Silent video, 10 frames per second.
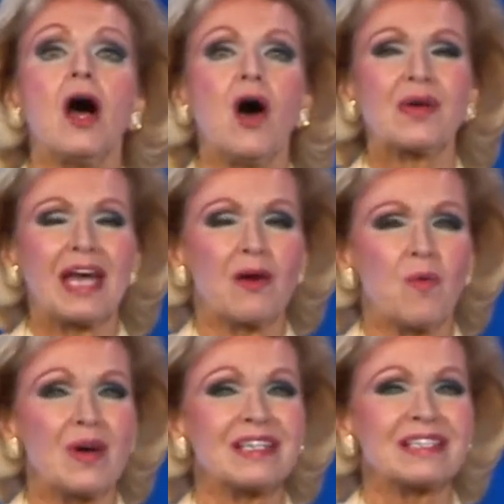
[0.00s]
Okay,
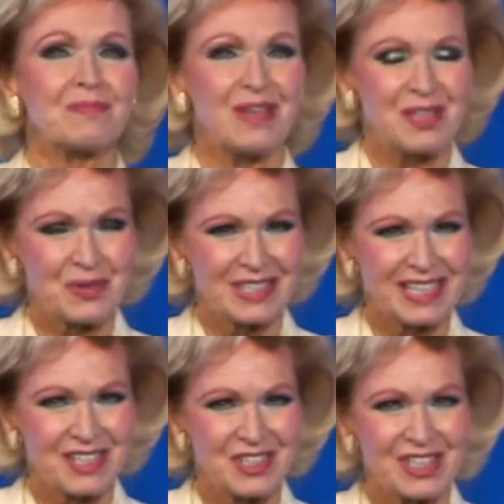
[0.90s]
what does it mean to a
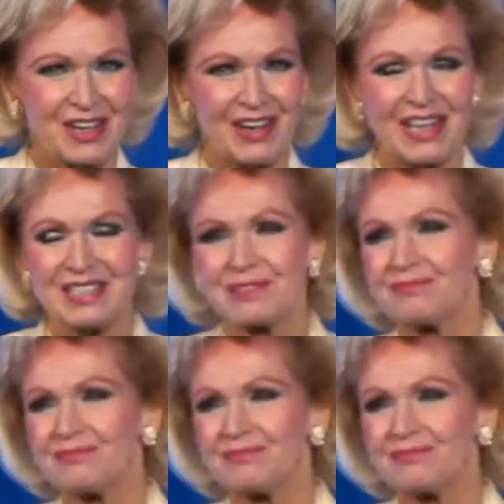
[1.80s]
Sagittarius?